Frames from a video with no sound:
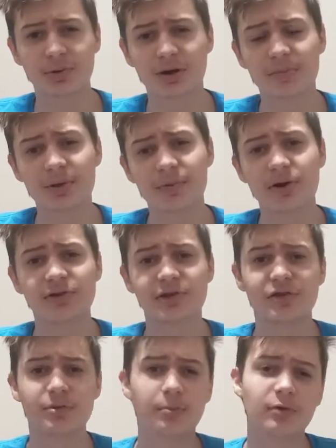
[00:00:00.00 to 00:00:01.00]
We're going to be posting
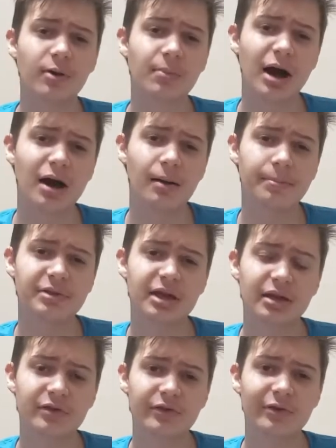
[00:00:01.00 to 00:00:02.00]
some robot
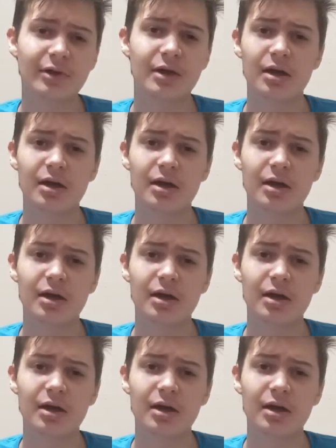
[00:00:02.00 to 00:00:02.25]
updates,